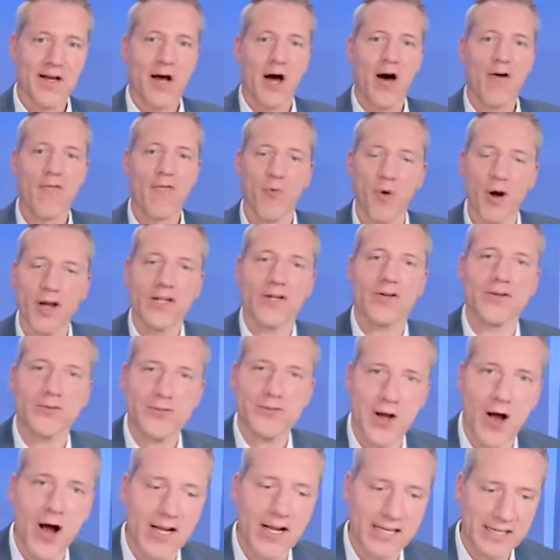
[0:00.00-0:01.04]
of what you're
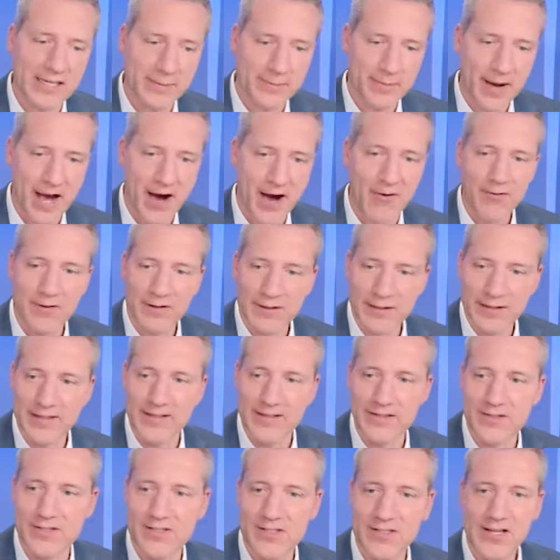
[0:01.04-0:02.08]
talking about,
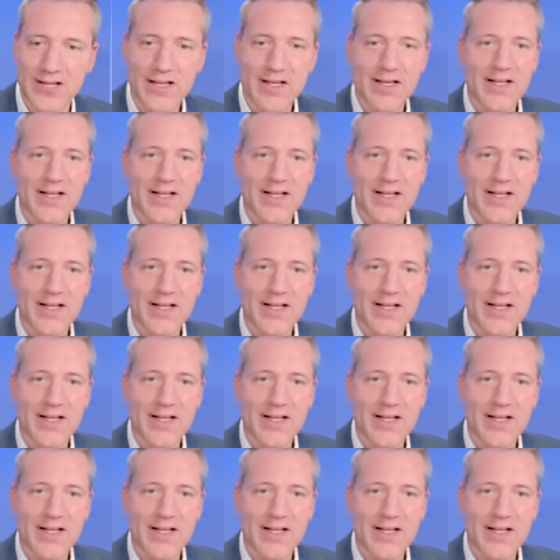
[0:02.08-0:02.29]
is